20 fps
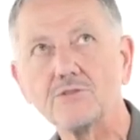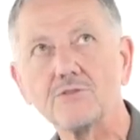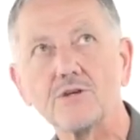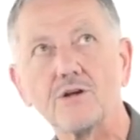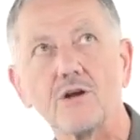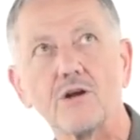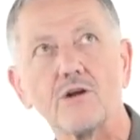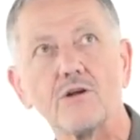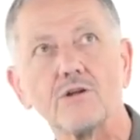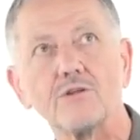
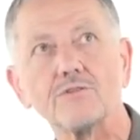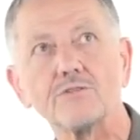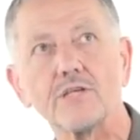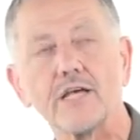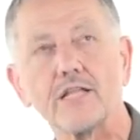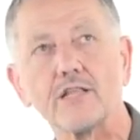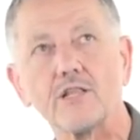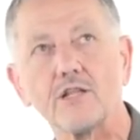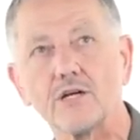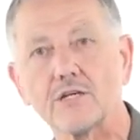
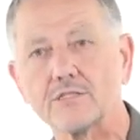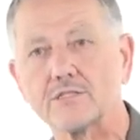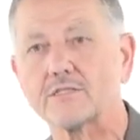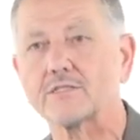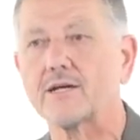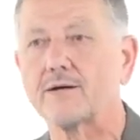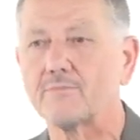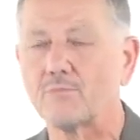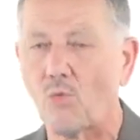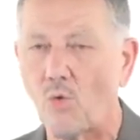turns and looks
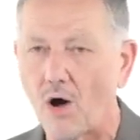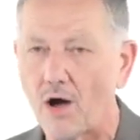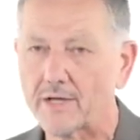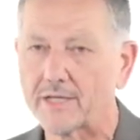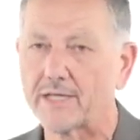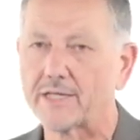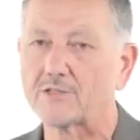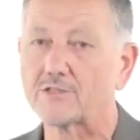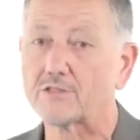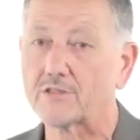as I'm
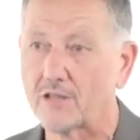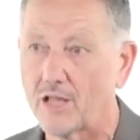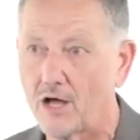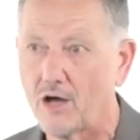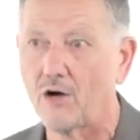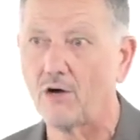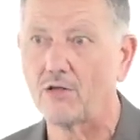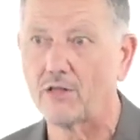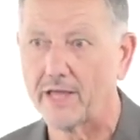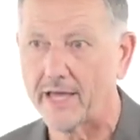walking
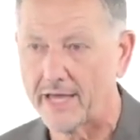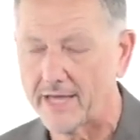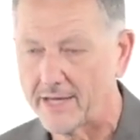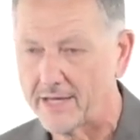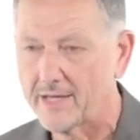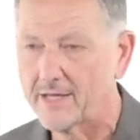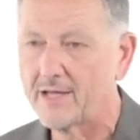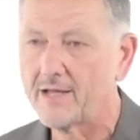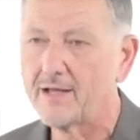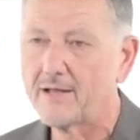slowly
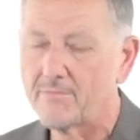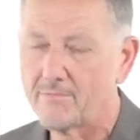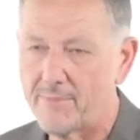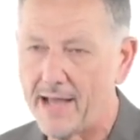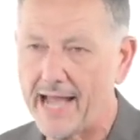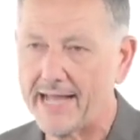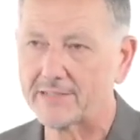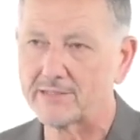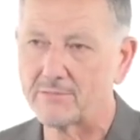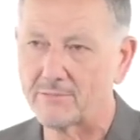
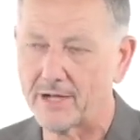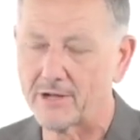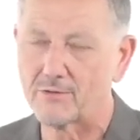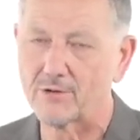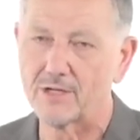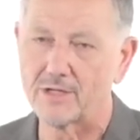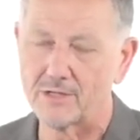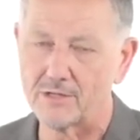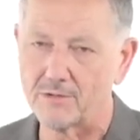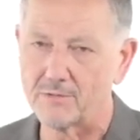back to my
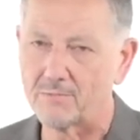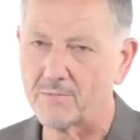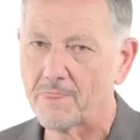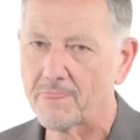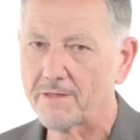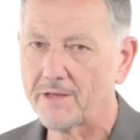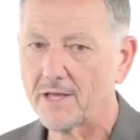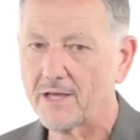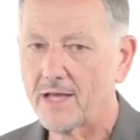room.